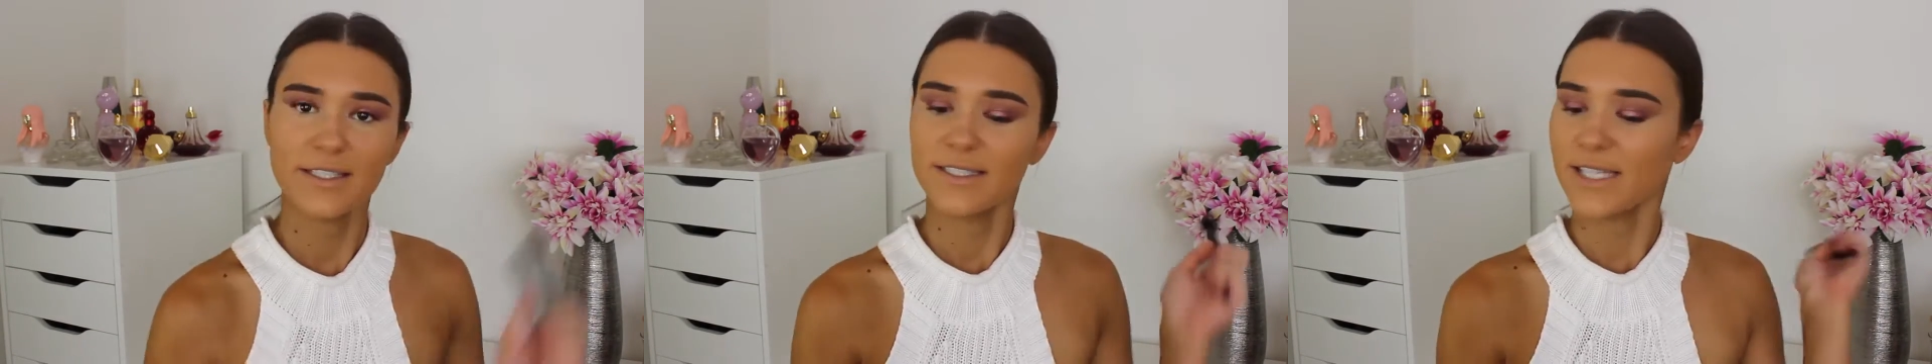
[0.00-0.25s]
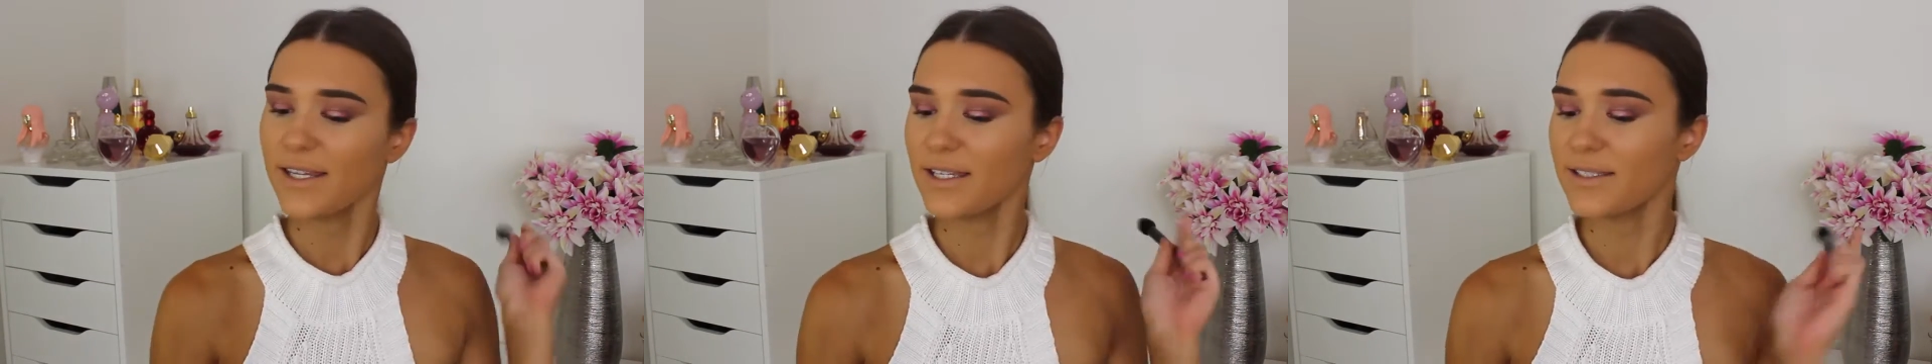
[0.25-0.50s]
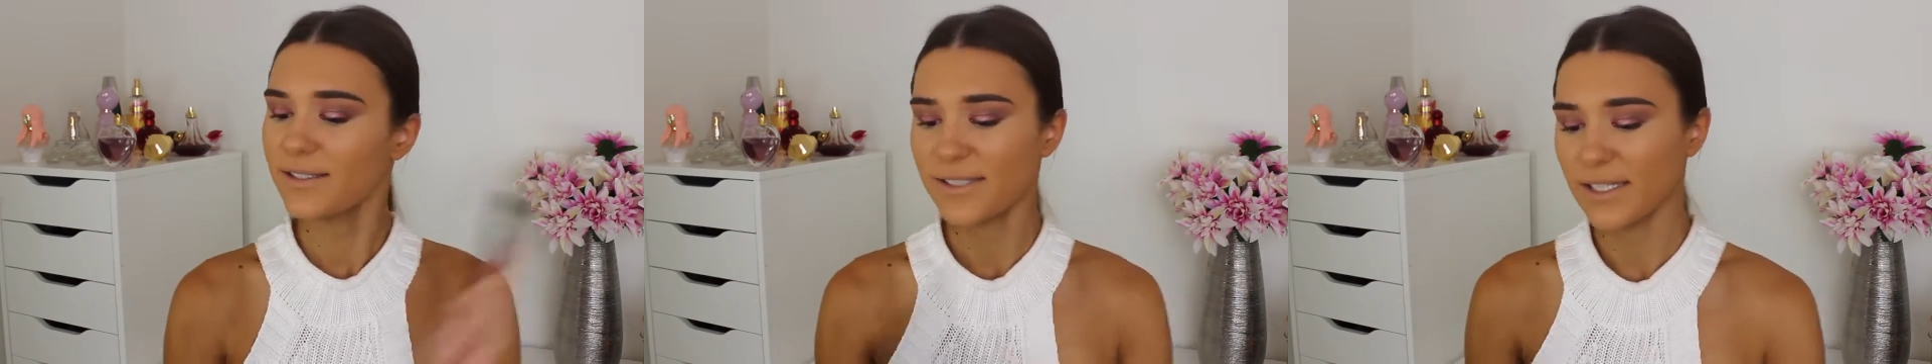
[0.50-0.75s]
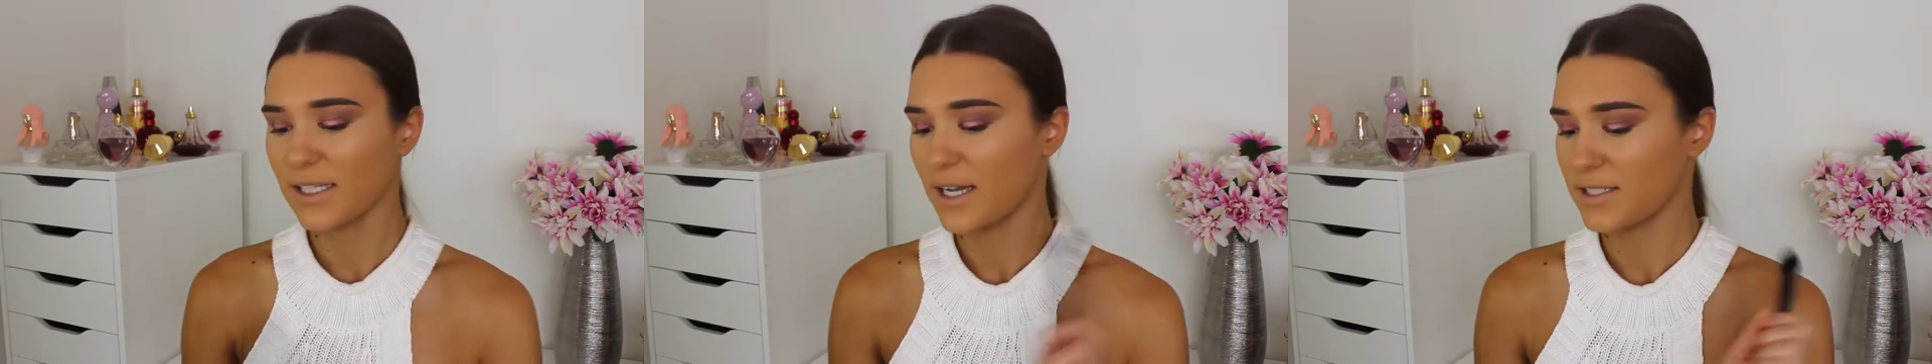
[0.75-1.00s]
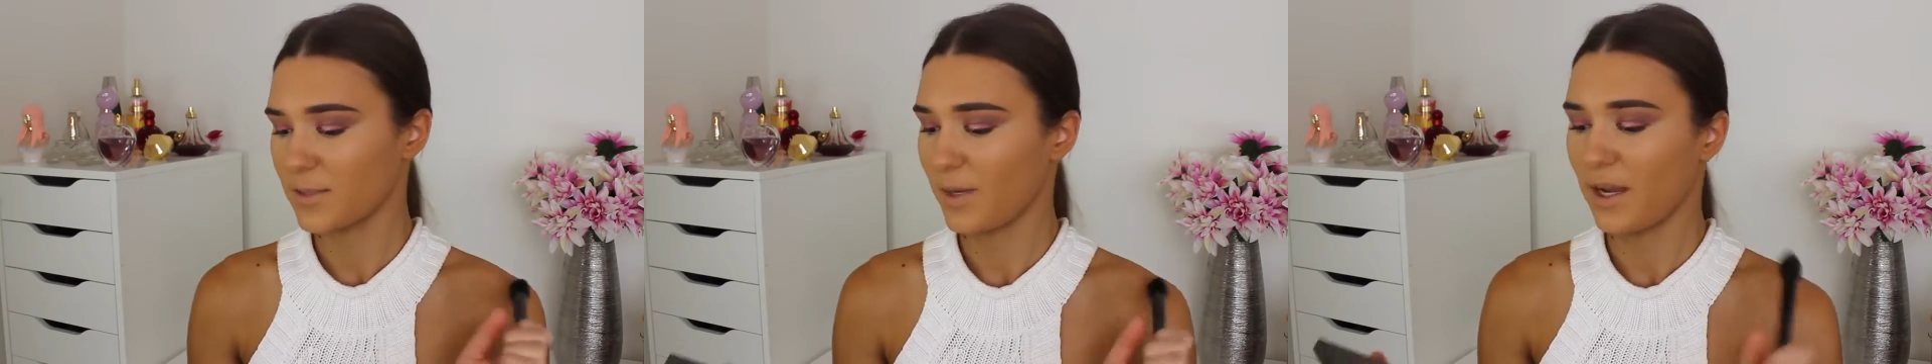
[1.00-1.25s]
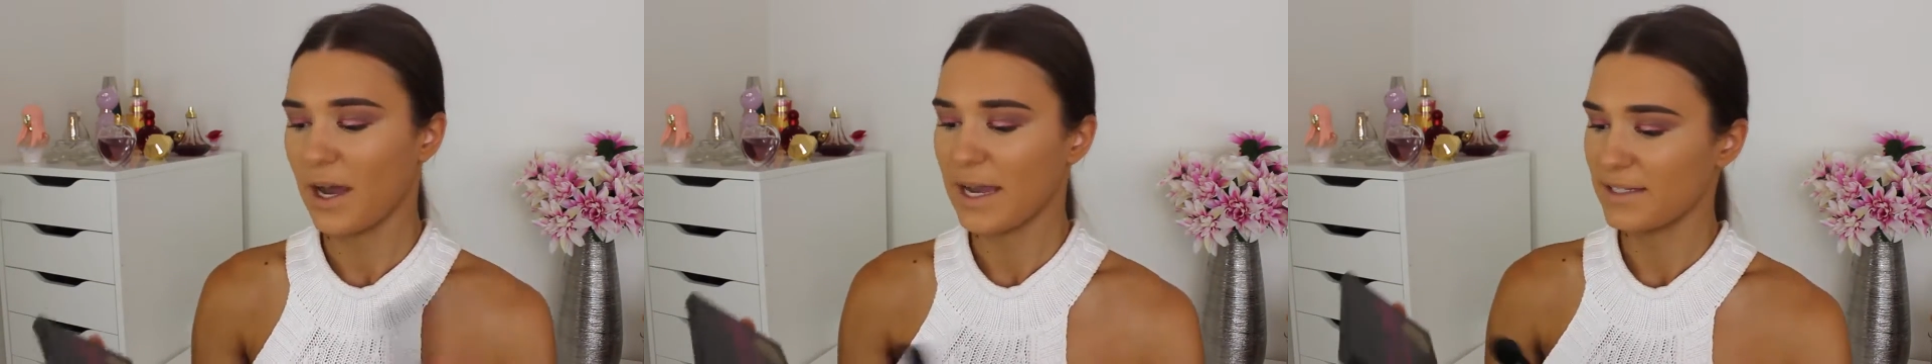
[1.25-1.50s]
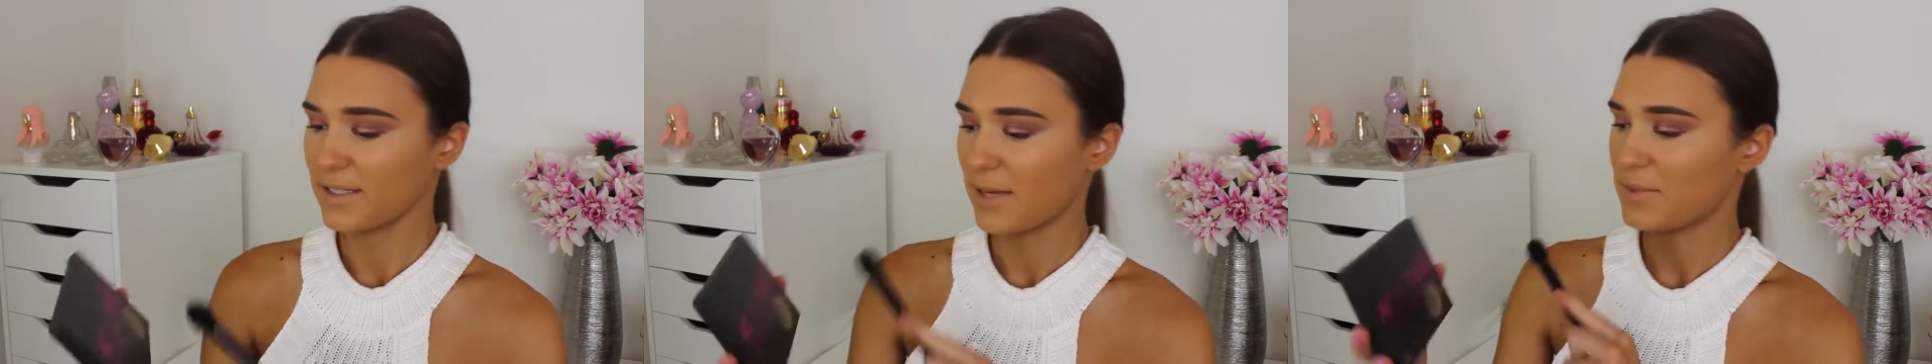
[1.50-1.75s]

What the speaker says: And to set the concealer under my eyes,